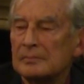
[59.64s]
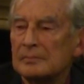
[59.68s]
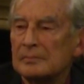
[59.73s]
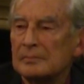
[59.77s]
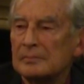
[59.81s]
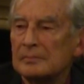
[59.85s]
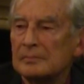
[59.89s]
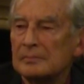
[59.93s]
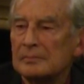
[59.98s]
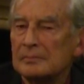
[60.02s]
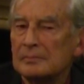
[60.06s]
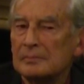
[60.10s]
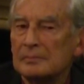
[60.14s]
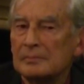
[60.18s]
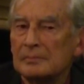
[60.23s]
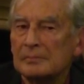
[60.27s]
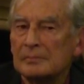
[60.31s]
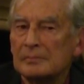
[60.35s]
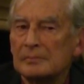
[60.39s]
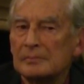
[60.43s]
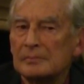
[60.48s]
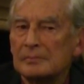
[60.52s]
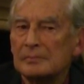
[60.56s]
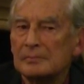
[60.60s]

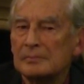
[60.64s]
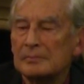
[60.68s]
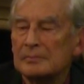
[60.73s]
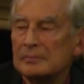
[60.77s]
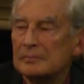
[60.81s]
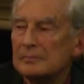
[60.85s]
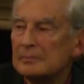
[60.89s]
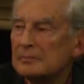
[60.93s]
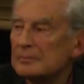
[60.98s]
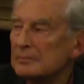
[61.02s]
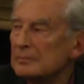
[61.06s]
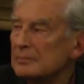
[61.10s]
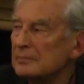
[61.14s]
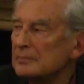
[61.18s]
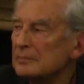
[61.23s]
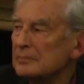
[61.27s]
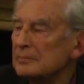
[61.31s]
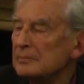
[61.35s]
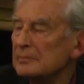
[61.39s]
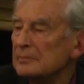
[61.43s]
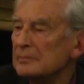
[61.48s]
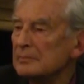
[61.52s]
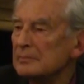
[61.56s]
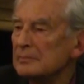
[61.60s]

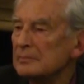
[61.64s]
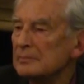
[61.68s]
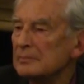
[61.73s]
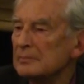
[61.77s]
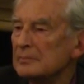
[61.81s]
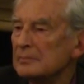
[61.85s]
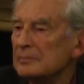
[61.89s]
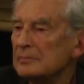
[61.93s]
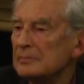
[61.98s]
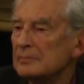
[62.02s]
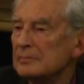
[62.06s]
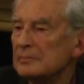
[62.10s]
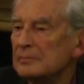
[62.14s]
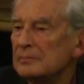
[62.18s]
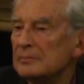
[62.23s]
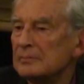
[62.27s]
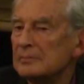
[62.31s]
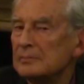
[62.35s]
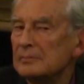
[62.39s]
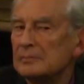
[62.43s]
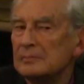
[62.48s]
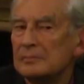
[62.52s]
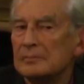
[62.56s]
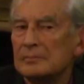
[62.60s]

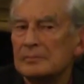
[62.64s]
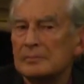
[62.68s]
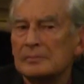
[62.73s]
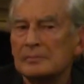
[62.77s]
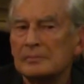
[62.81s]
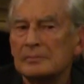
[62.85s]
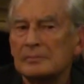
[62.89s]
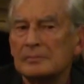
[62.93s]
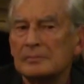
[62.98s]
(silent)